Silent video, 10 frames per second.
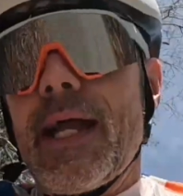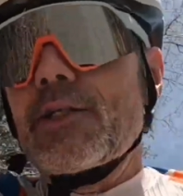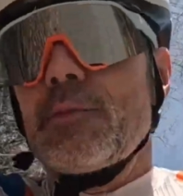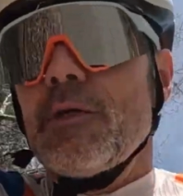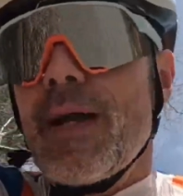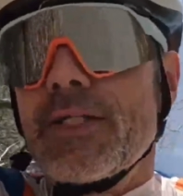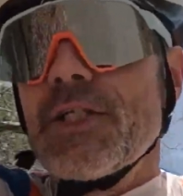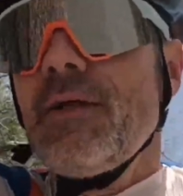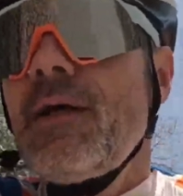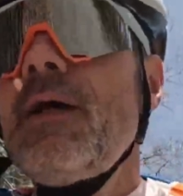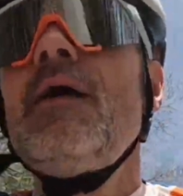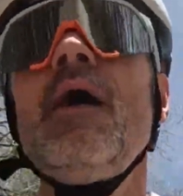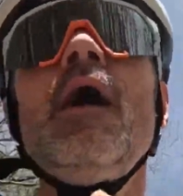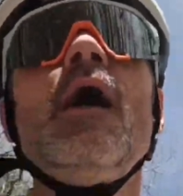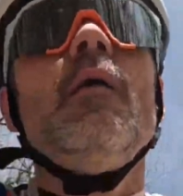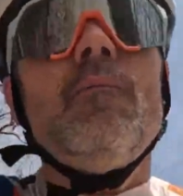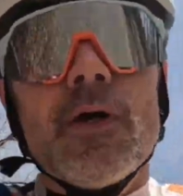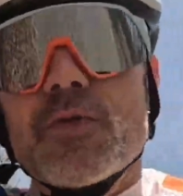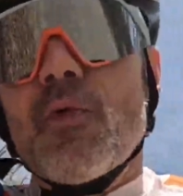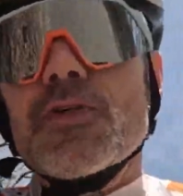attribute matching,
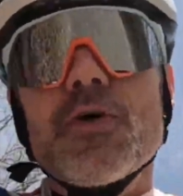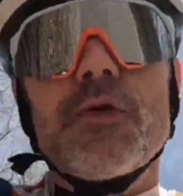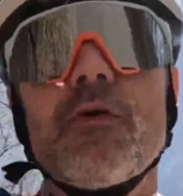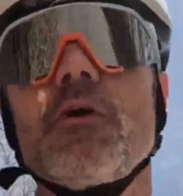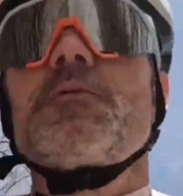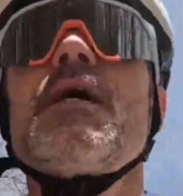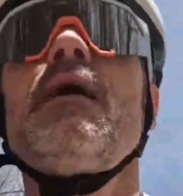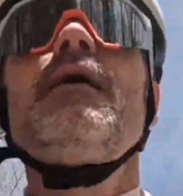much more so than groups.